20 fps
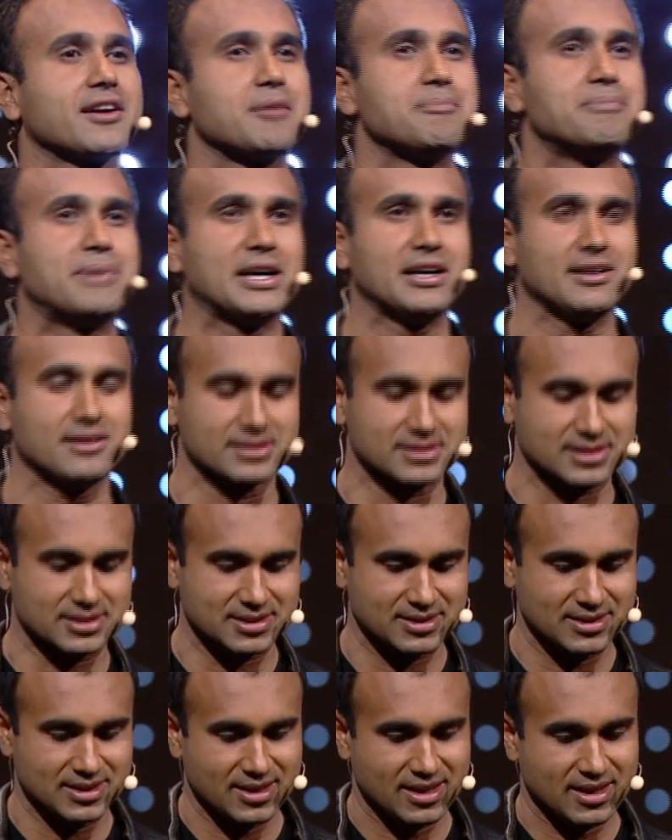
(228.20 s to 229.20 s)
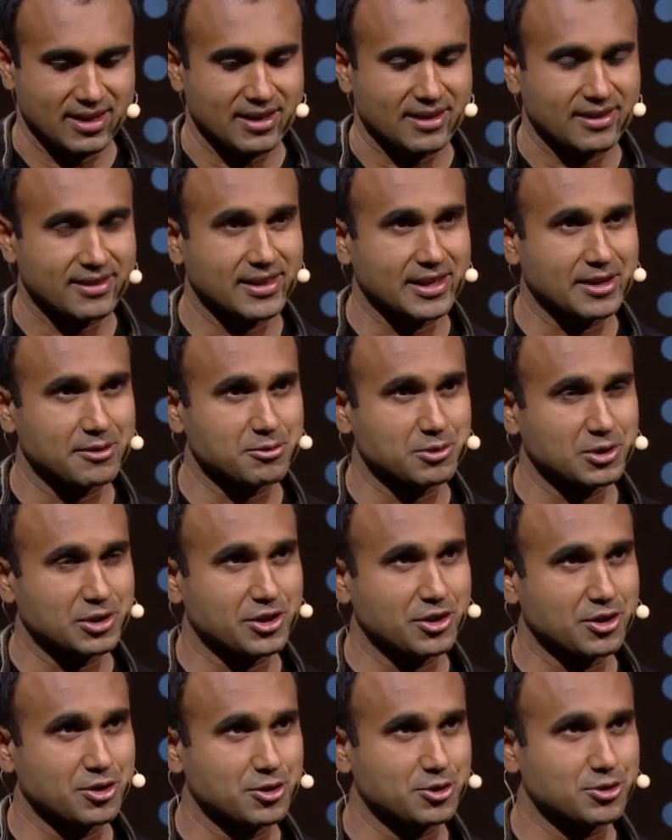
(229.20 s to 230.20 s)
a belt that will
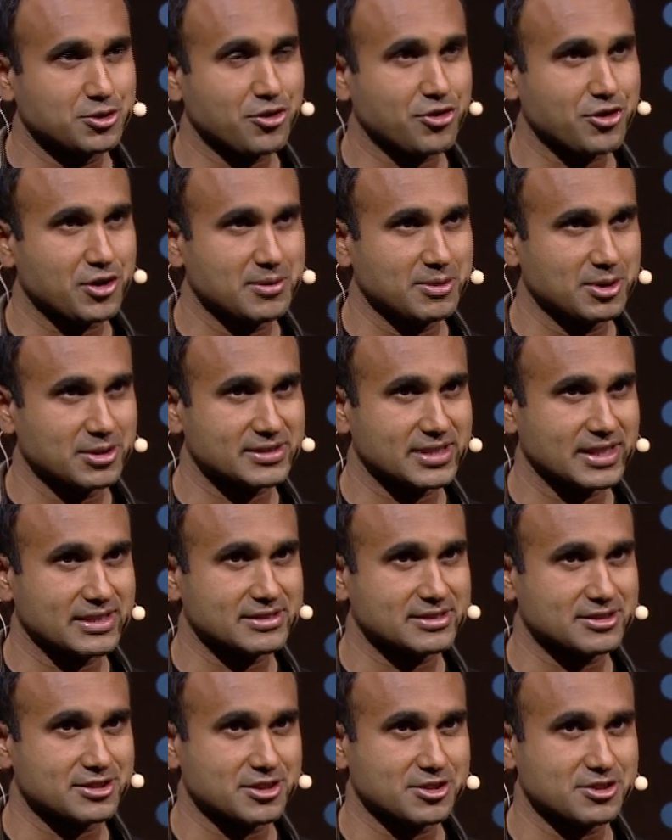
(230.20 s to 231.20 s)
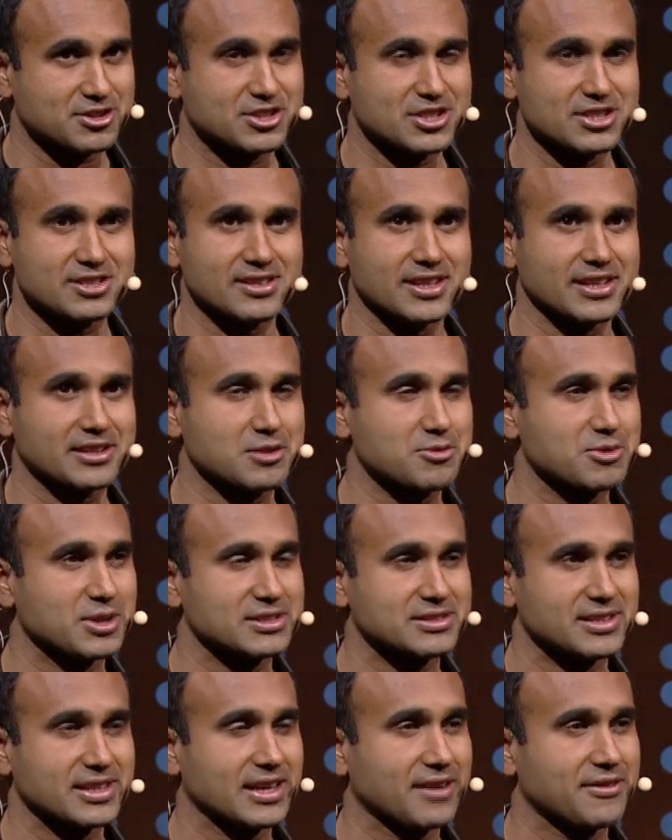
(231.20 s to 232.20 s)
use thermal sensors, just like the
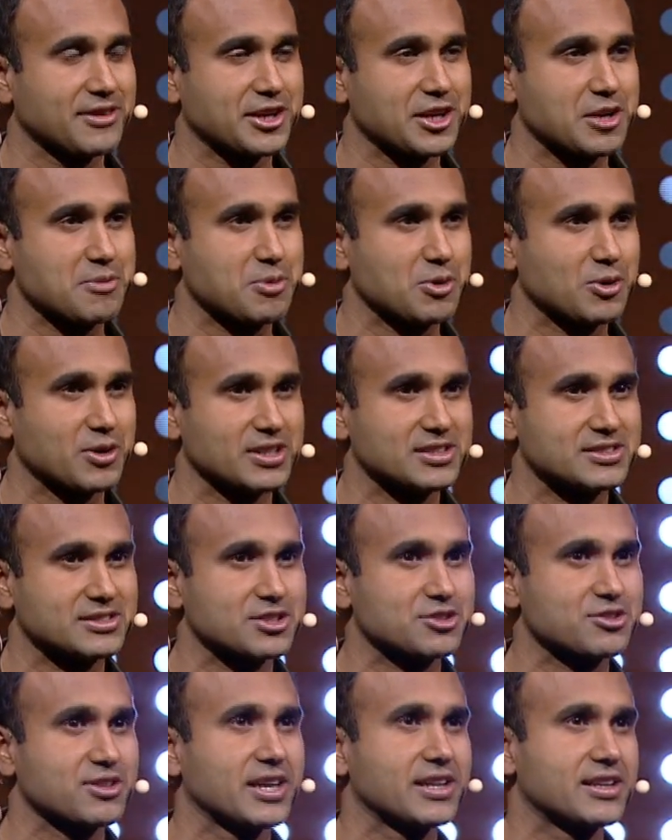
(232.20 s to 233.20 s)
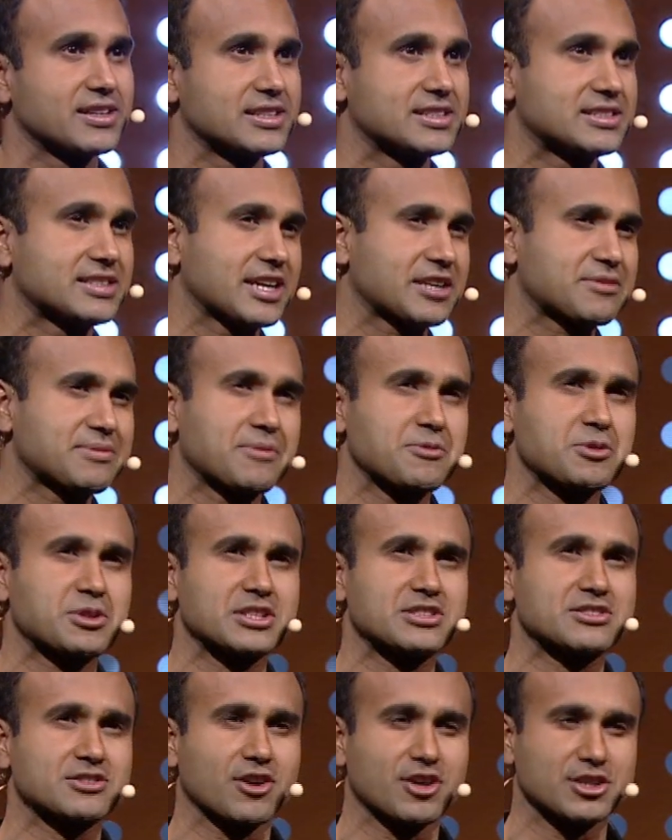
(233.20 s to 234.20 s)
ones they have in airports, to try to detect. Remember when
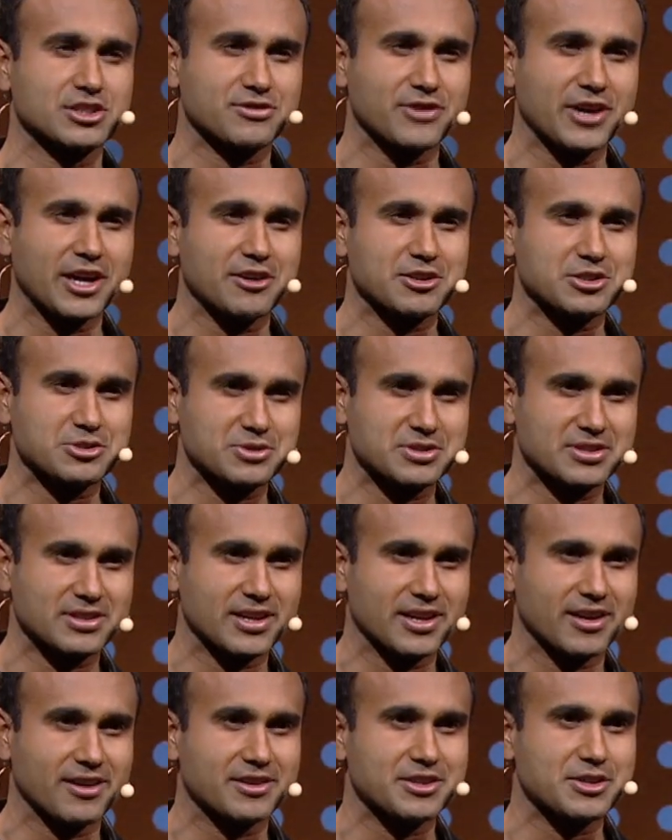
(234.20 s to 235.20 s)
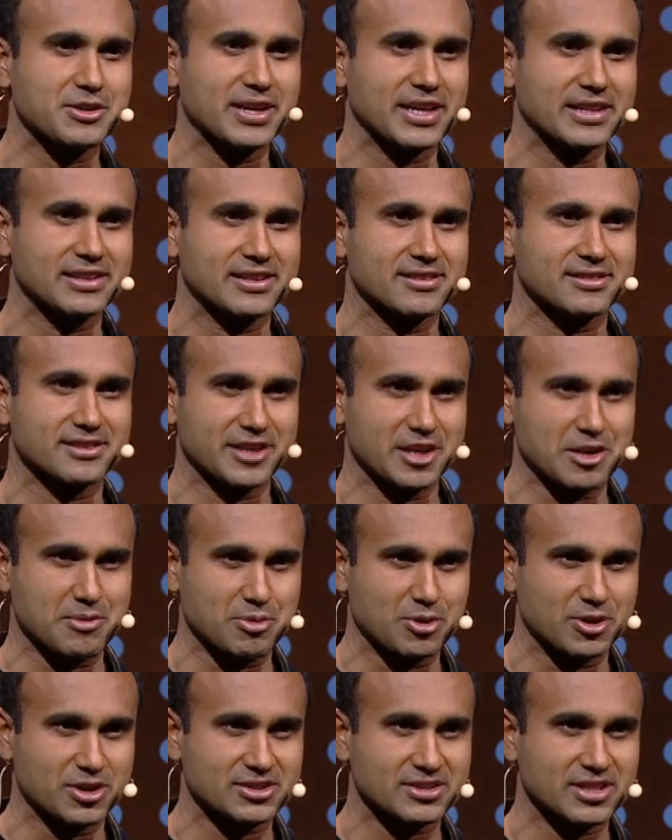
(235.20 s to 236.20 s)
the SARS virus was there and you had these in
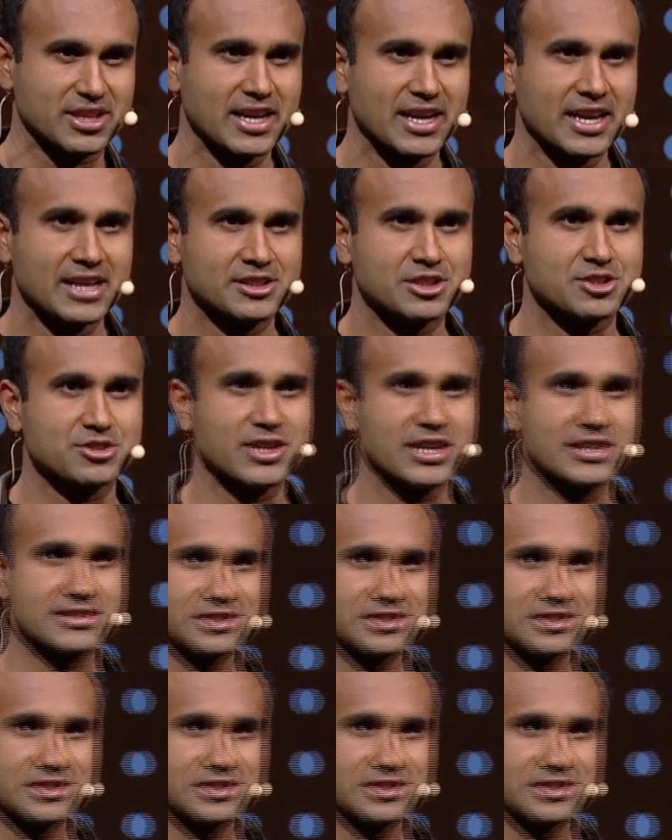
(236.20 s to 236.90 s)
airports to try to